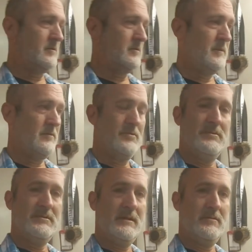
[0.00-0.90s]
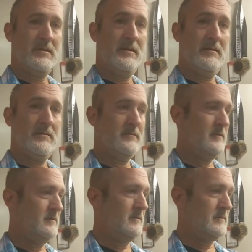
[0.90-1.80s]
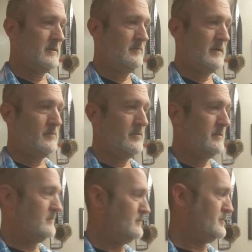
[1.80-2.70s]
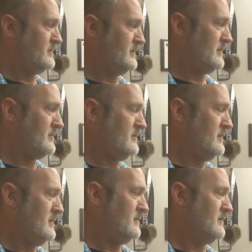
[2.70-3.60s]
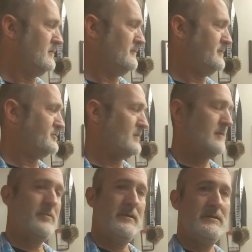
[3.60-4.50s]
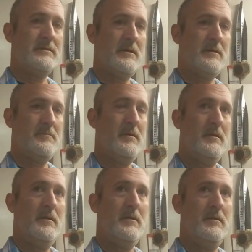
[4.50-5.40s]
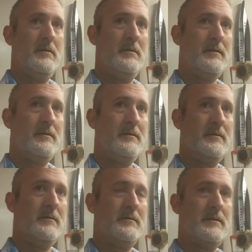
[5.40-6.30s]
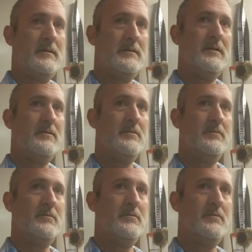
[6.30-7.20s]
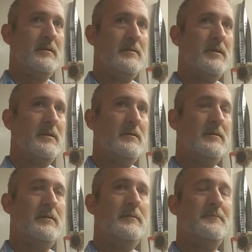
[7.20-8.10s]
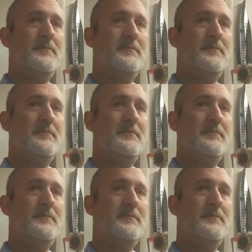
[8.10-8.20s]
my Crusader tank and get that bad boy put together. I'm gonna finish my priest up and kind of tinker when I get my.